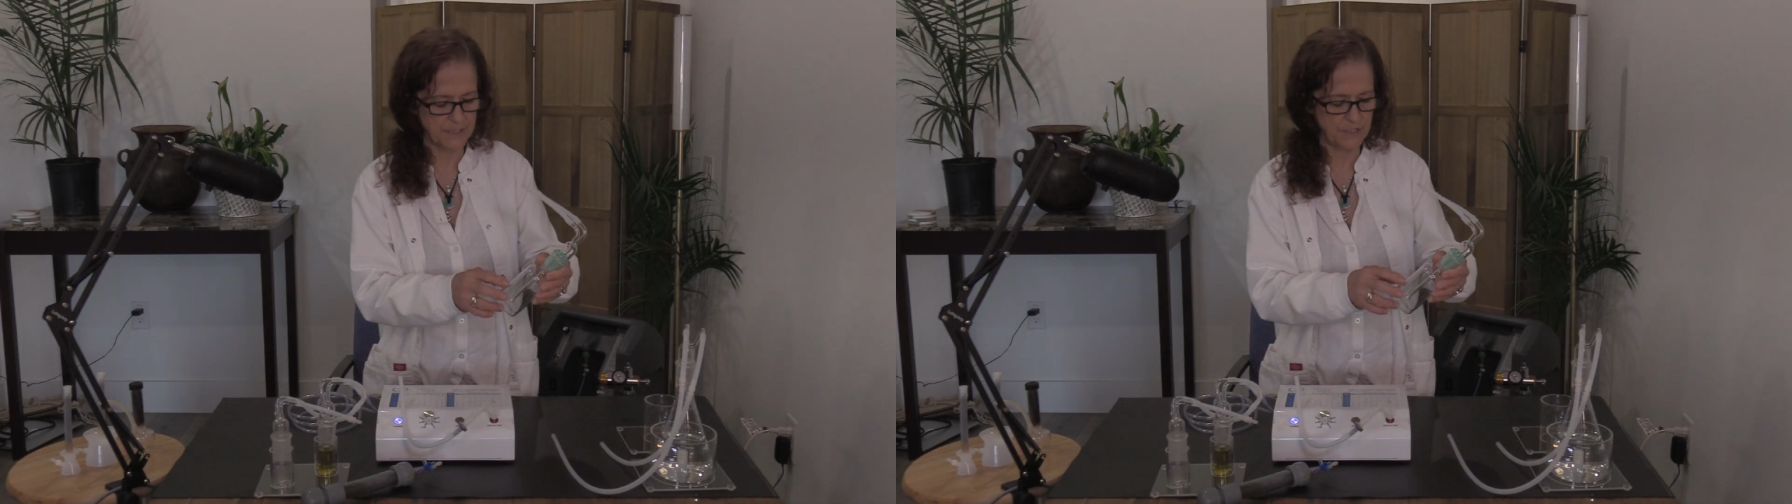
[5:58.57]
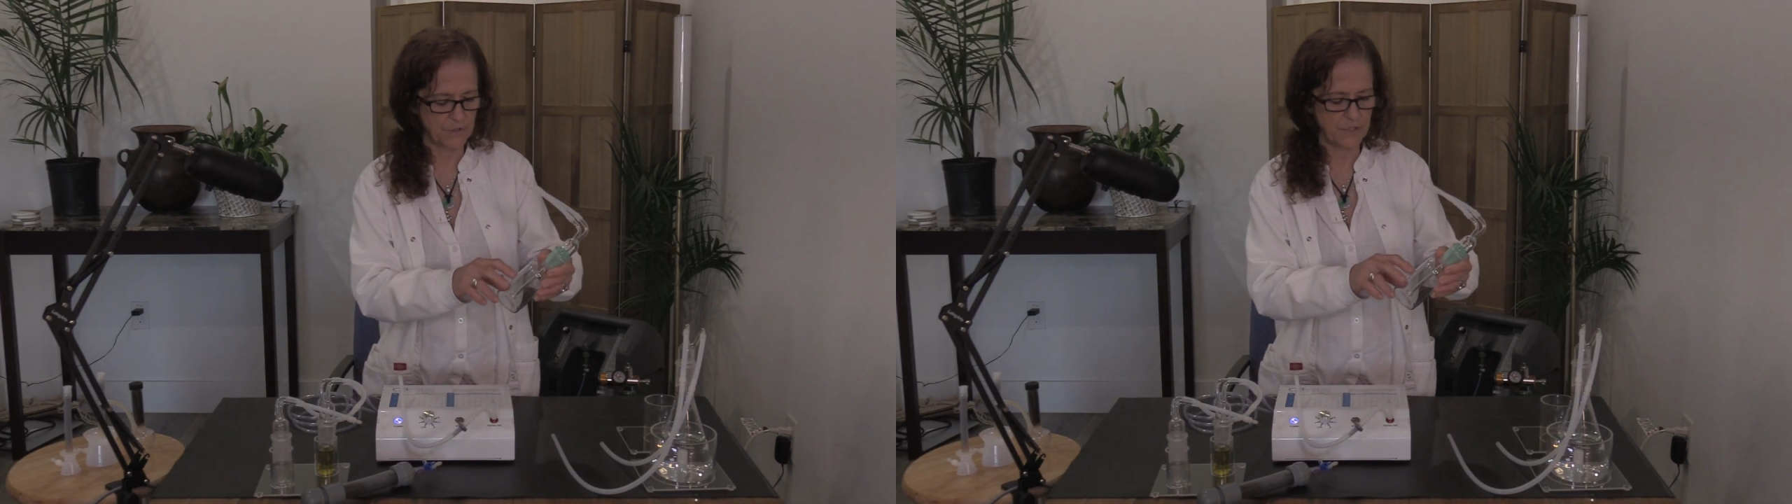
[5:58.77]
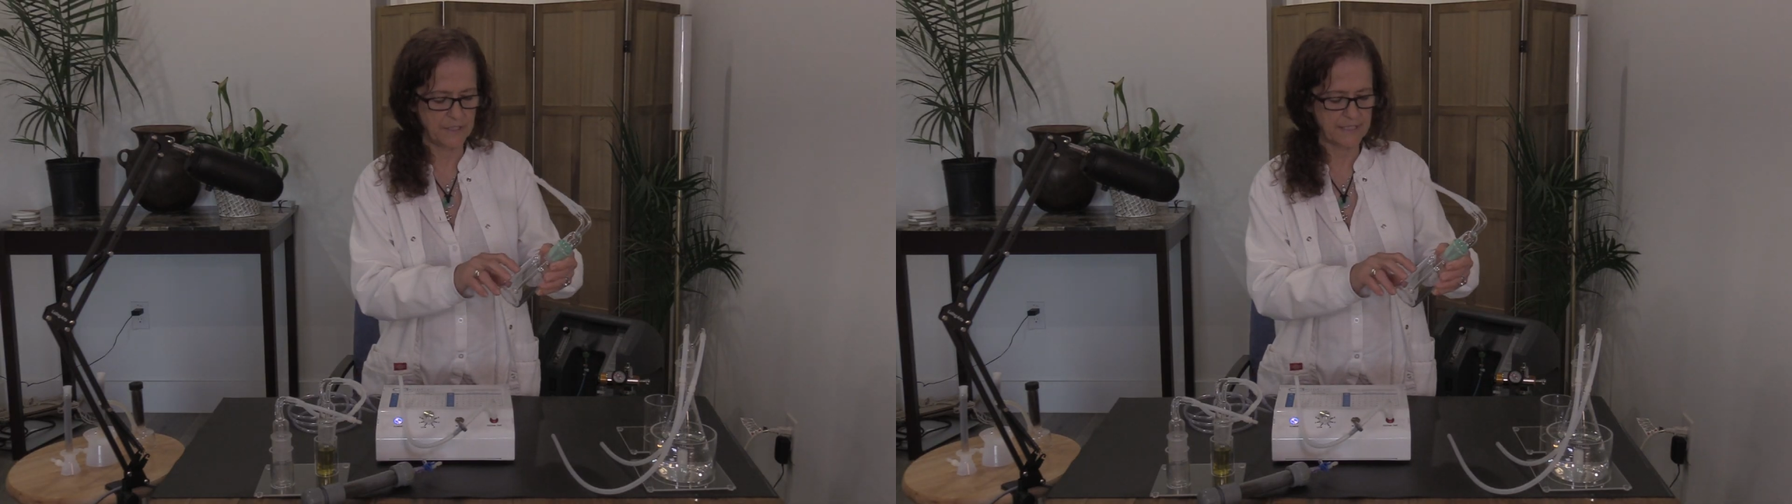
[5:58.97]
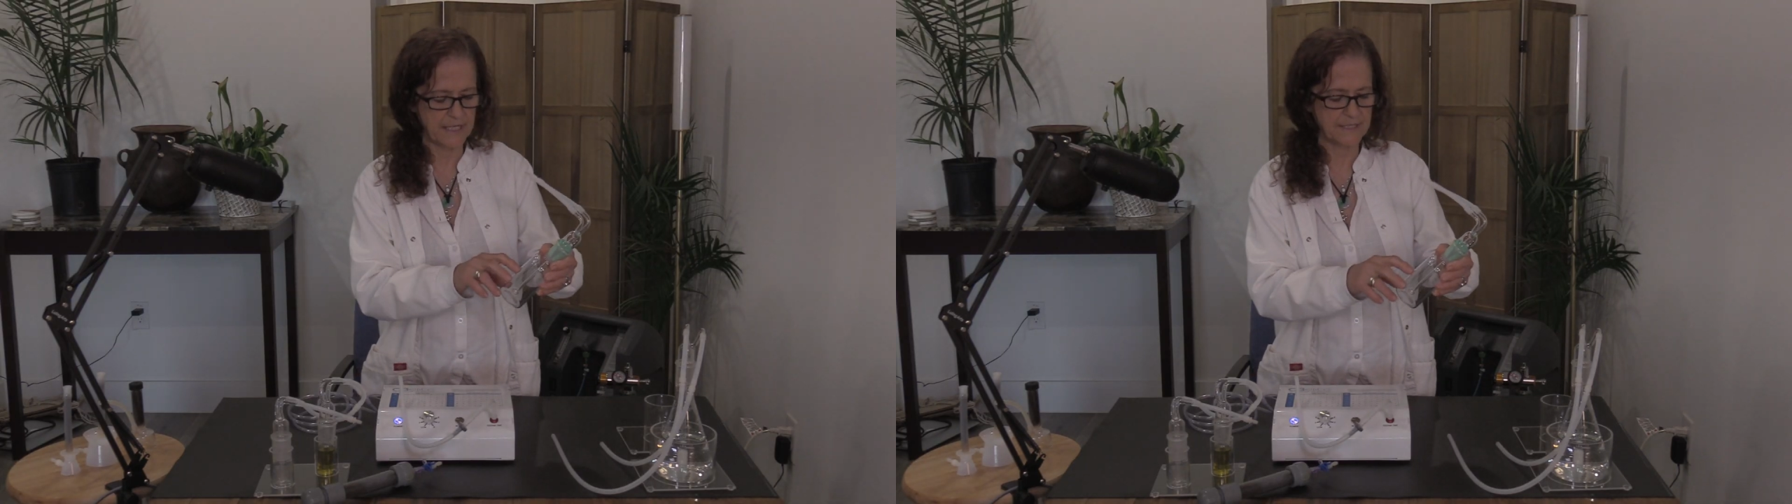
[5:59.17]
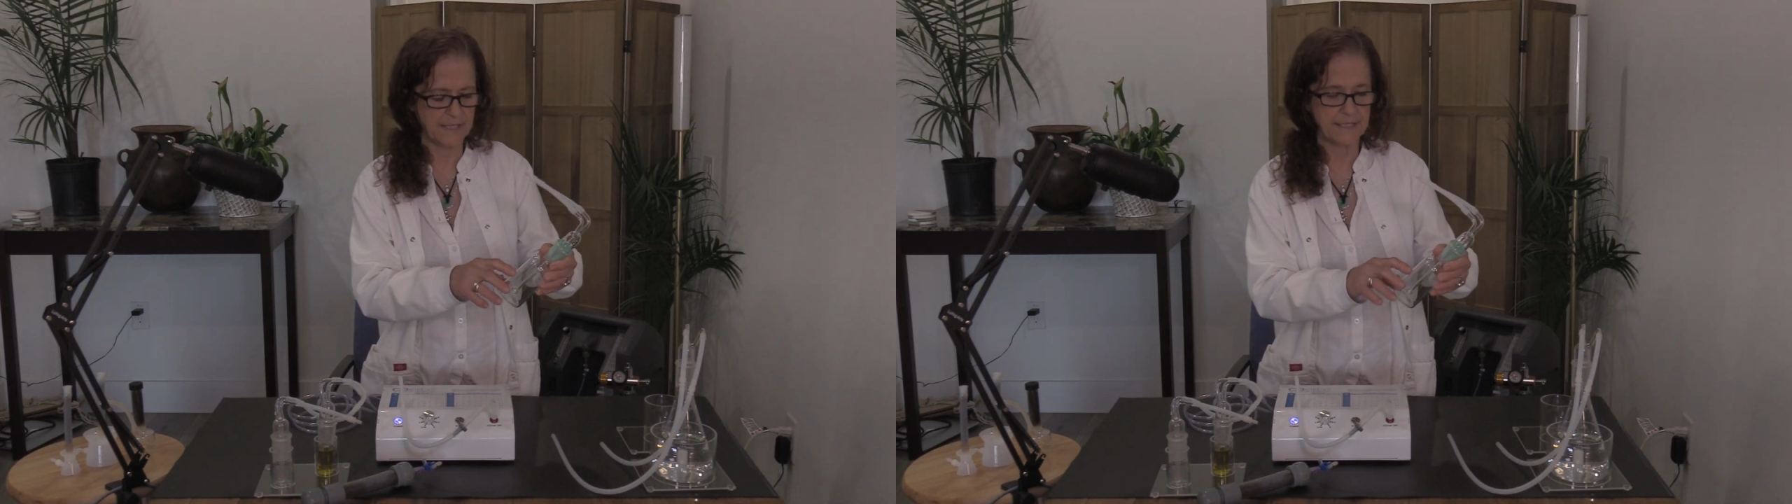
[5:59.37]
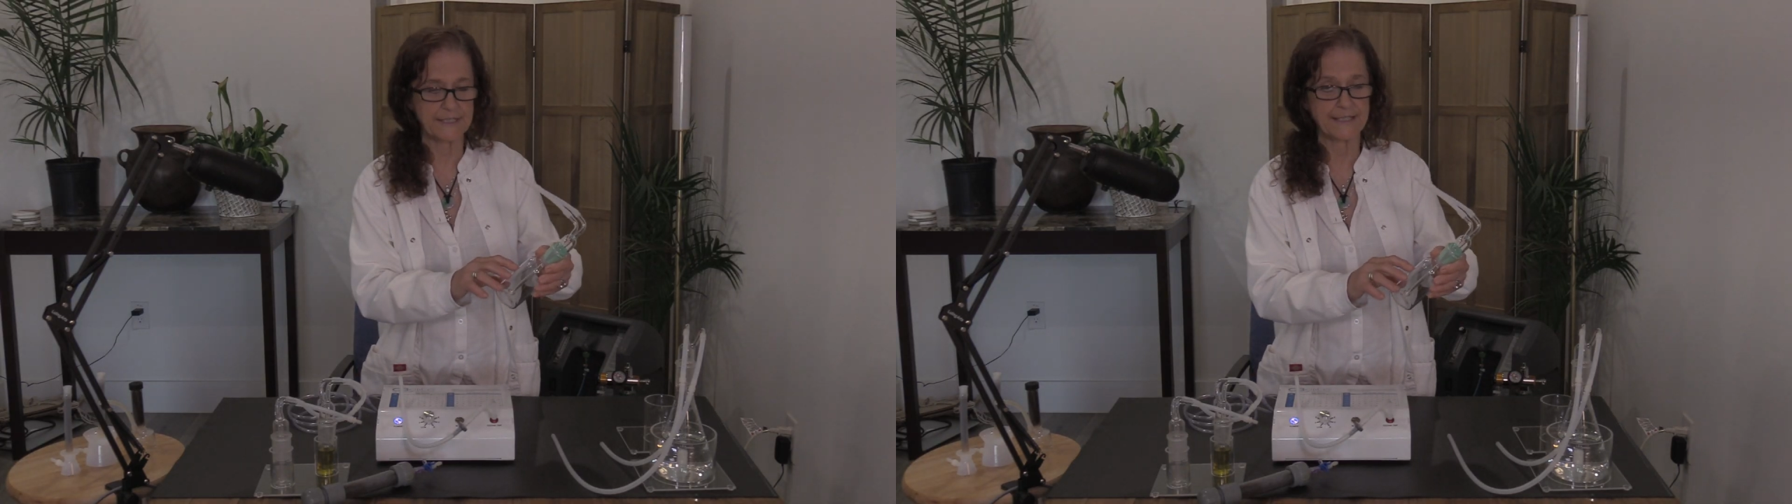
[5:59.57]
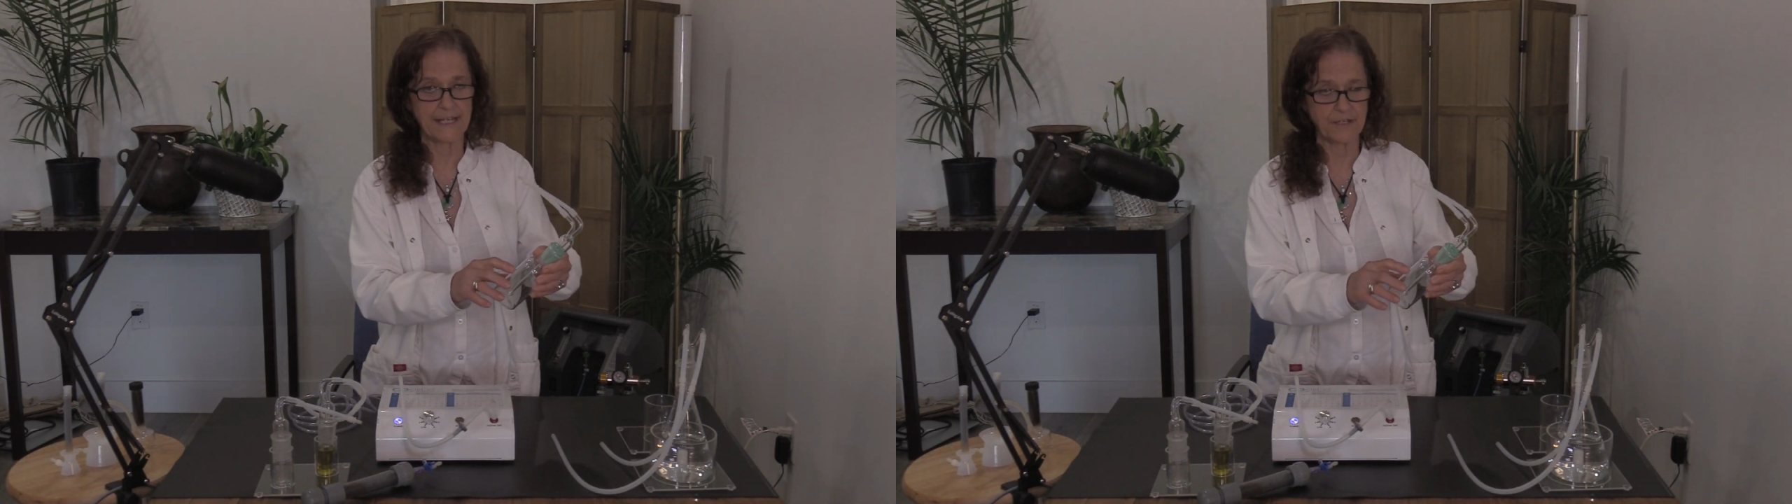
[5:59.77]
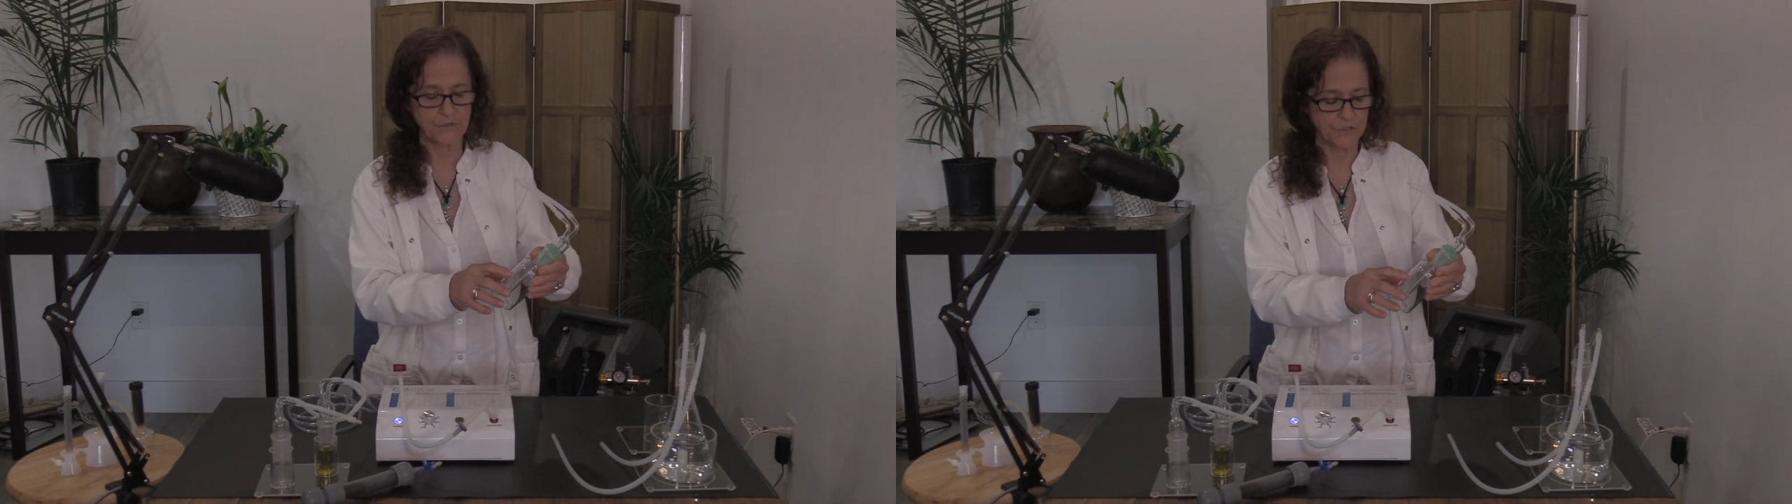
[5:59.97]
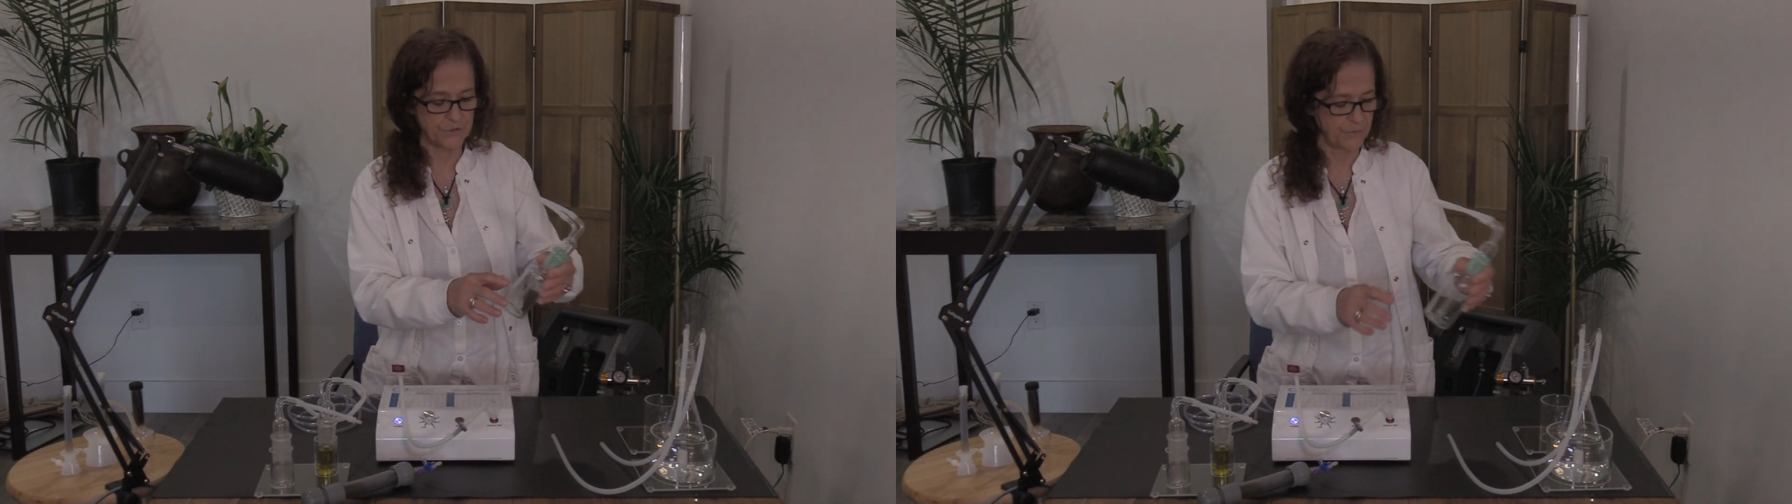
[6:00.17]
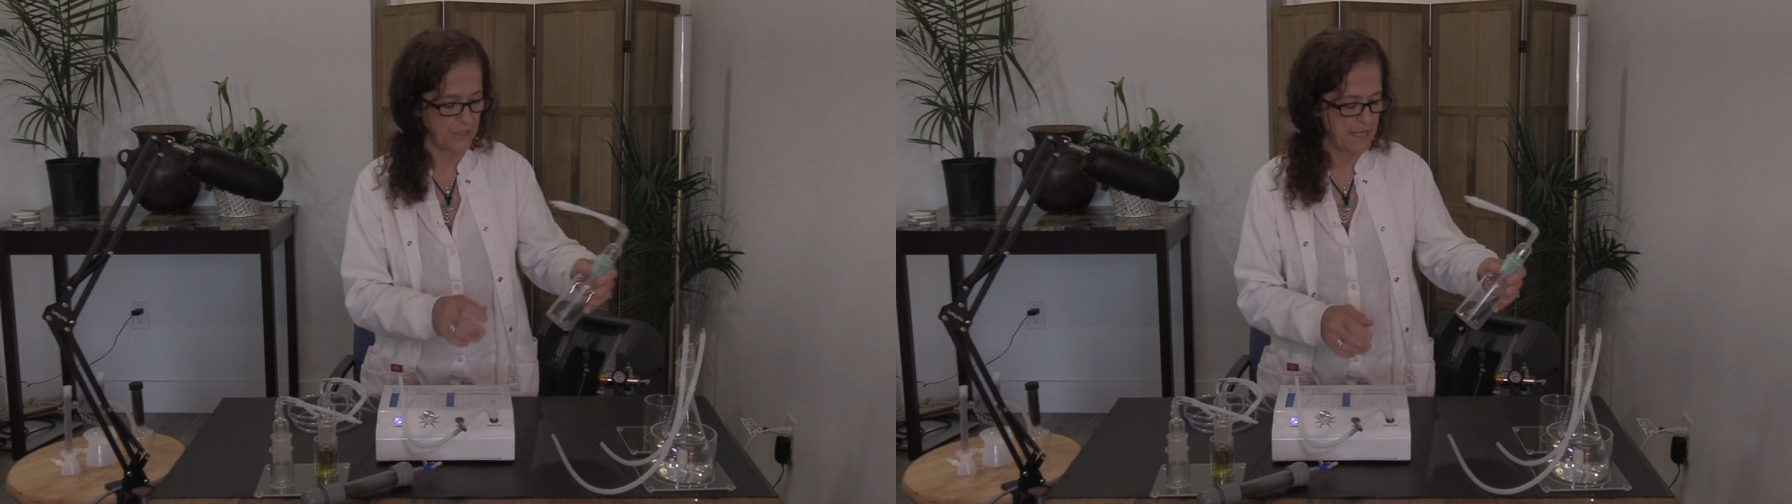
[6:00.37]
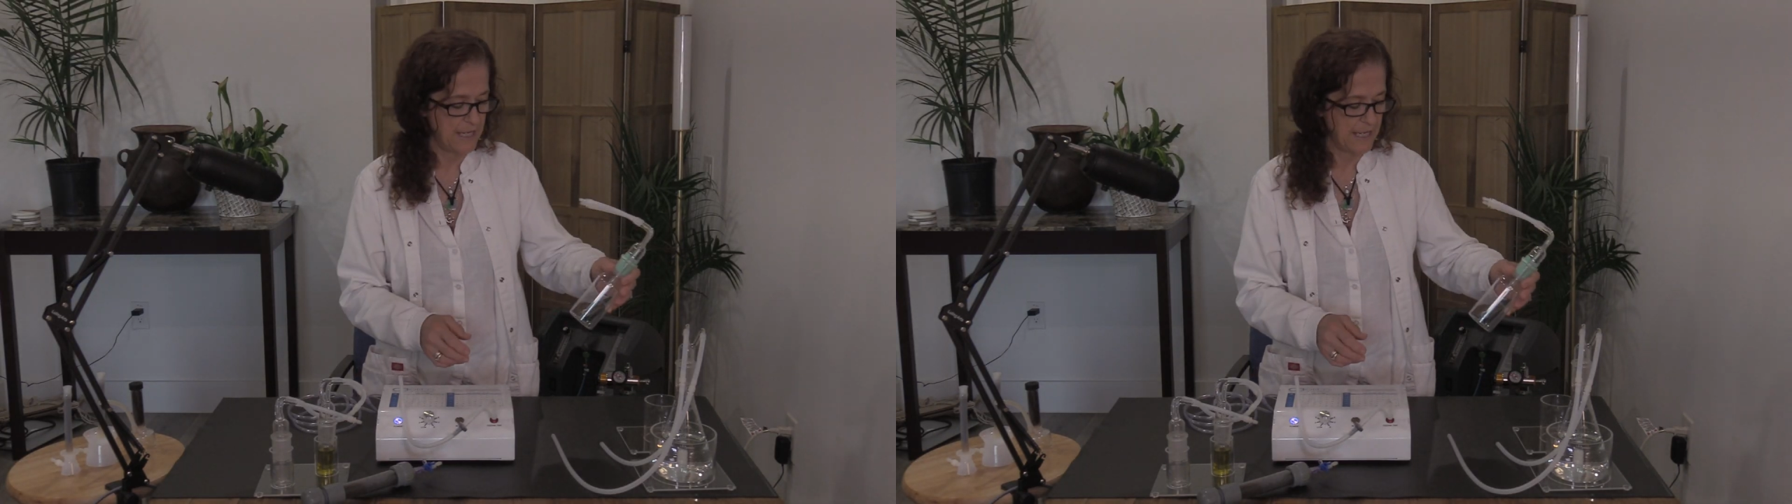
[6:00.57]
it takes like a day or two.